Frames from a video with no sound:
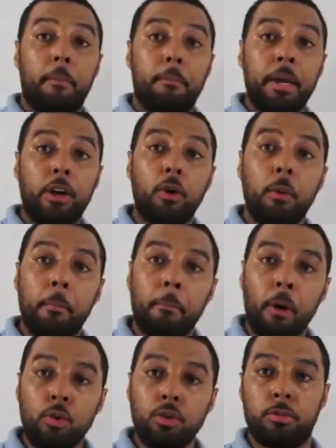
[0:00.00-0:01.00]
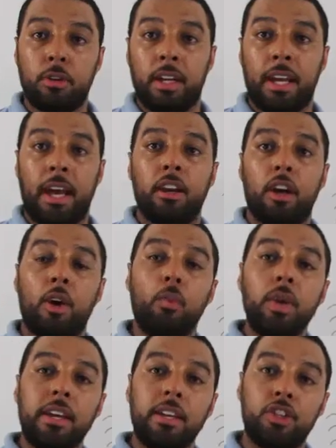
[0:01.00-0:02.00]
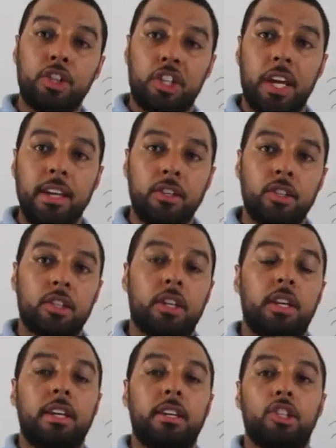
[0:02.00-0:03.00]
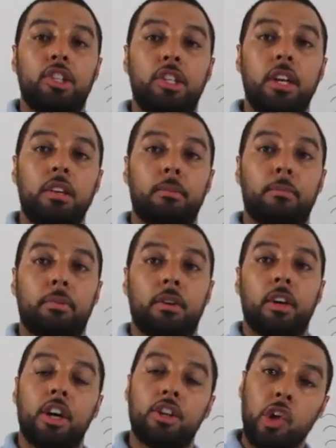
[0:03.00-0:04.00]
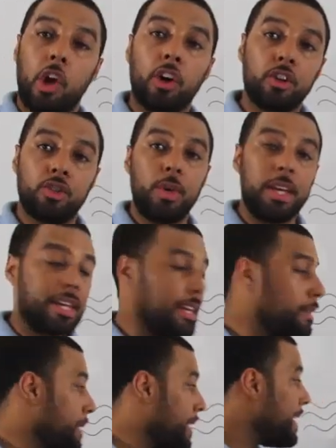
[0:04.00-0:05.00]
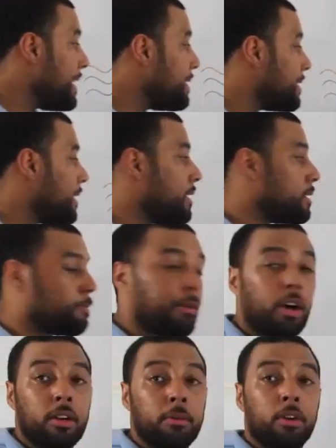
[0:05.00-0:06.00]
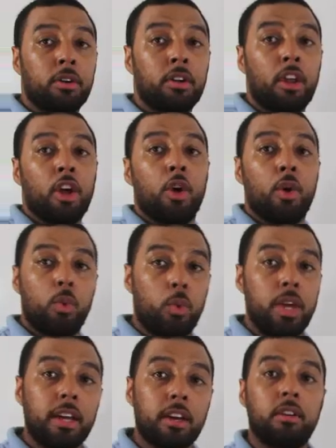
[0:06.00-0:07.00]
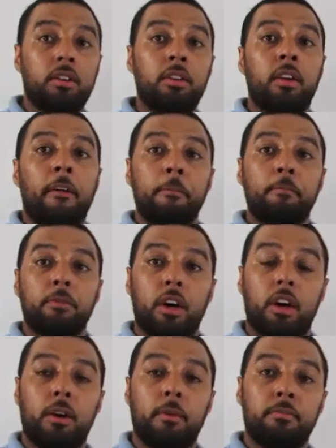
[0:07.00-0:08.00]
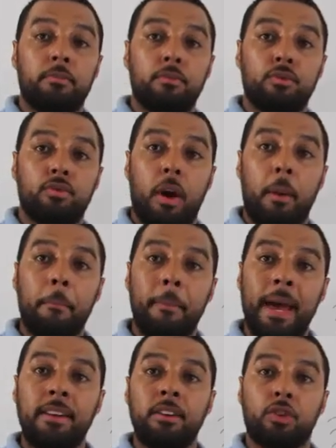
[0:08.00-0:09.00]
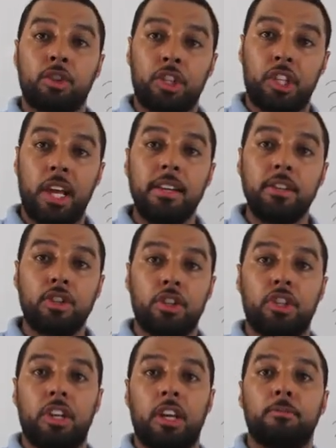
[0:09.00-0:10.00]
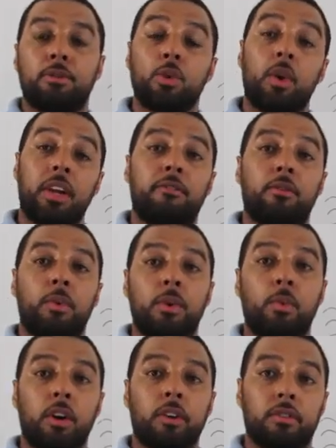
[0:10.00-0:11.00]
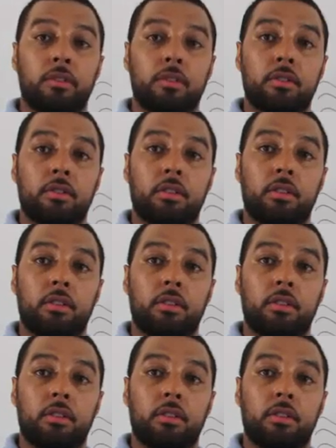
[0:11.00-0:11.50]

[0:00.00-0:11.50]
become moldable again, and we can change its shape. As long as we keep heating this polymer, we can amend or change the shape to whatever we want.